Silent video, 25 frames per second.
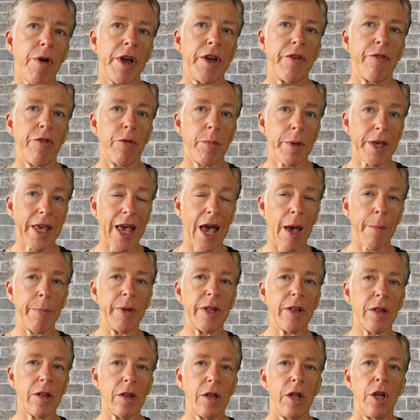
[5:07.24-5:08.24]
rate from
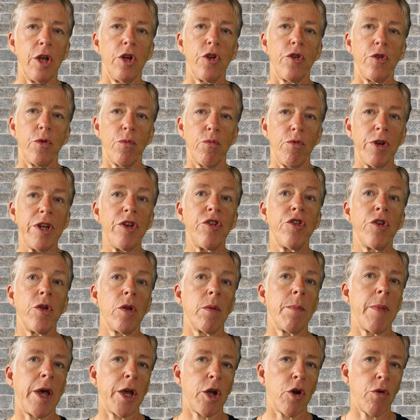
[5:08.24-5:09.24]
capital to
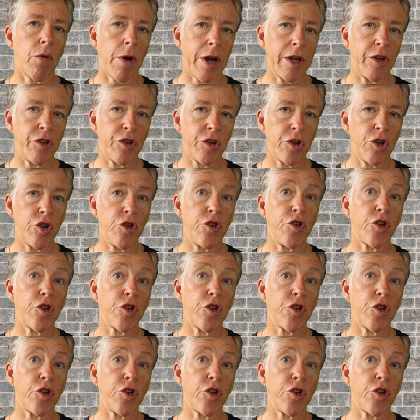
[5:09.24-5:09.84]
regional migration,